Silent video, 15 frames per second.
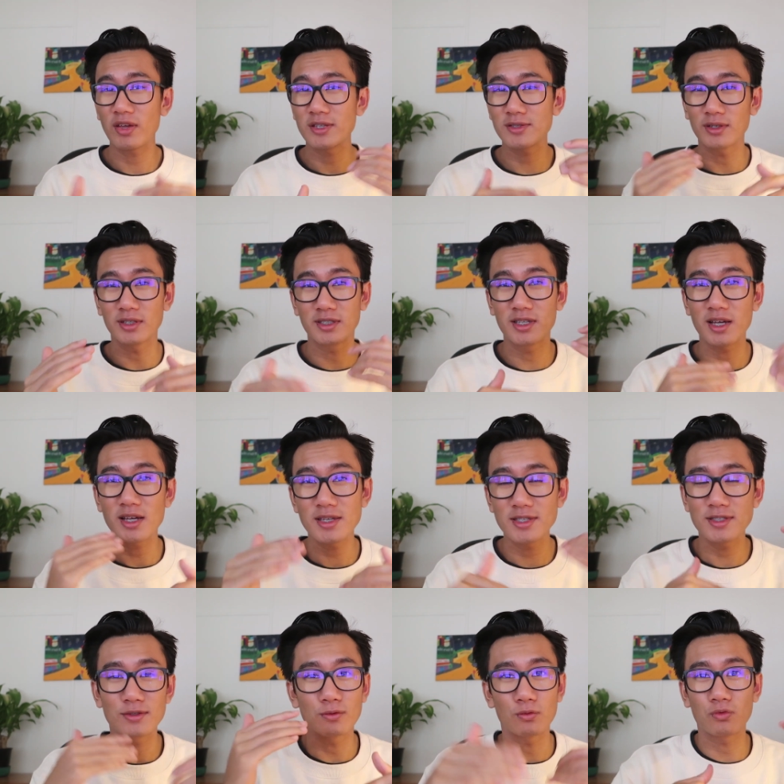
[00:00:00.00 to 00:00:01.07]
Facebook
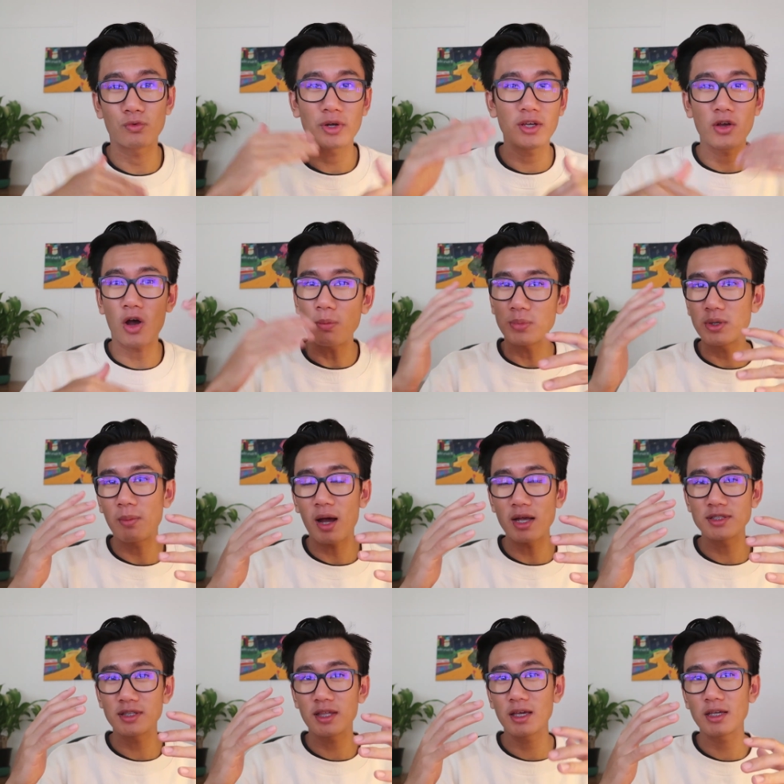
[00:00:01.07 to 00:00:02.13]
does
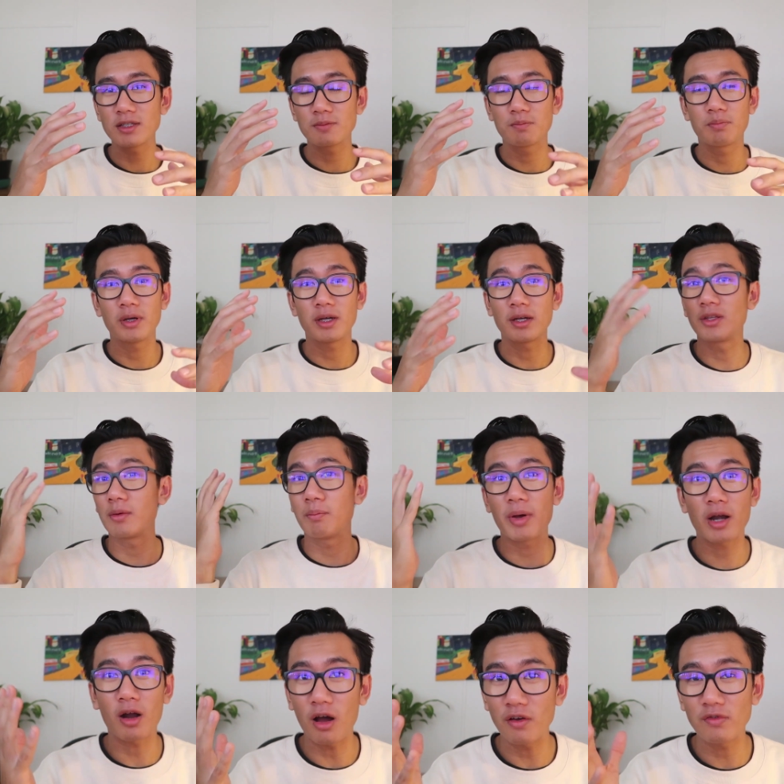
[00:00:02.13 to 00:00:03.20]
re-optimize things, but you're
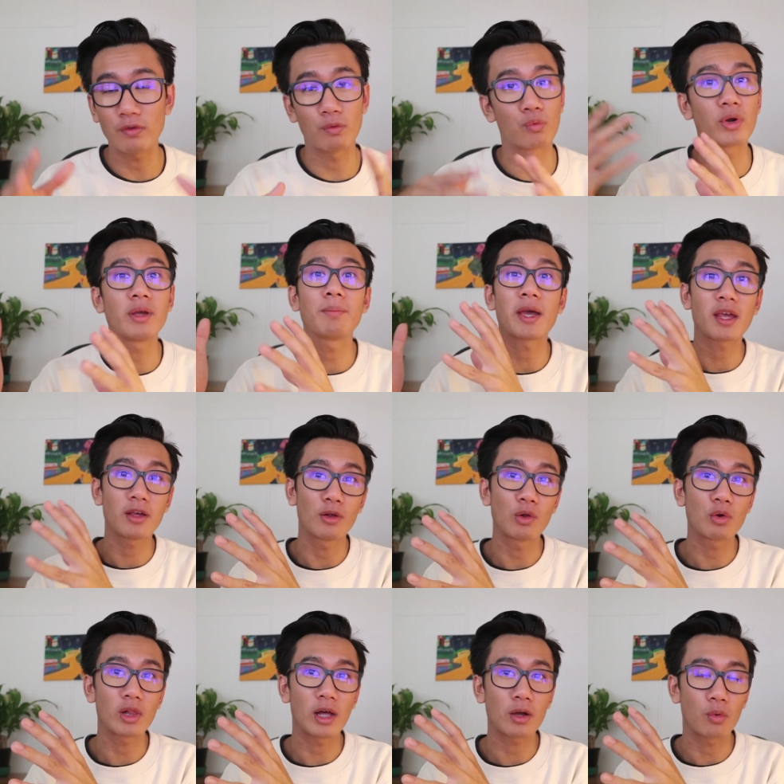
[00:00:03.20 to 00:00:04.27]
better off remaking
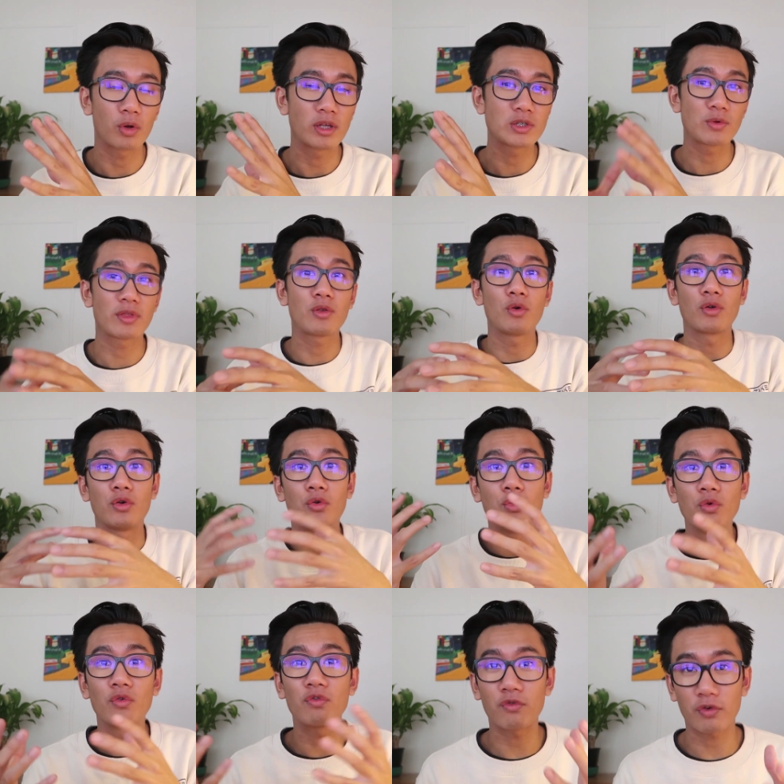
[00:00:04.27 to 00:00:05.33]
your lookalike audience with your
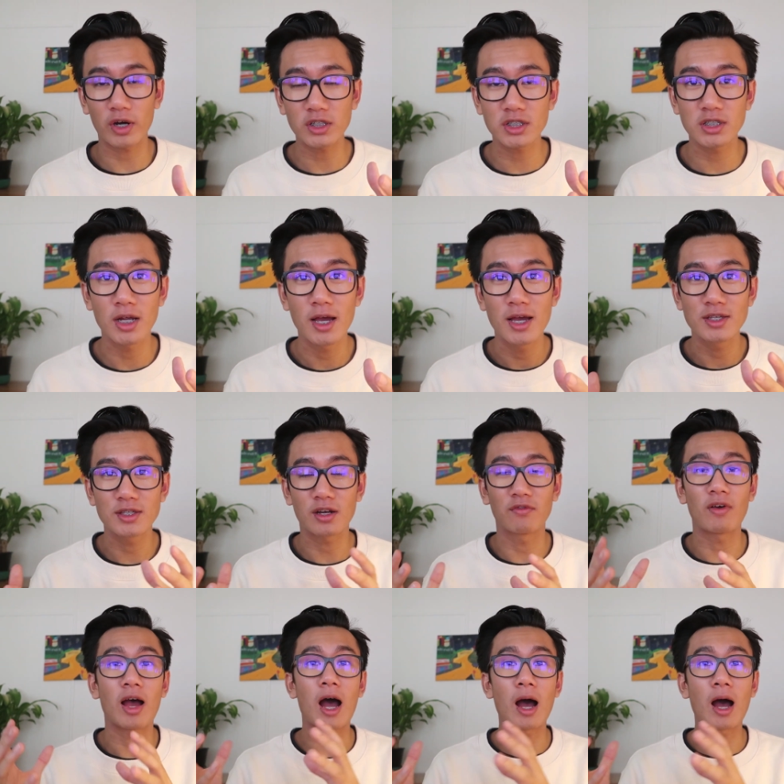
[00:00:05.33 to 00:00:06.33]
new, fresh, sort of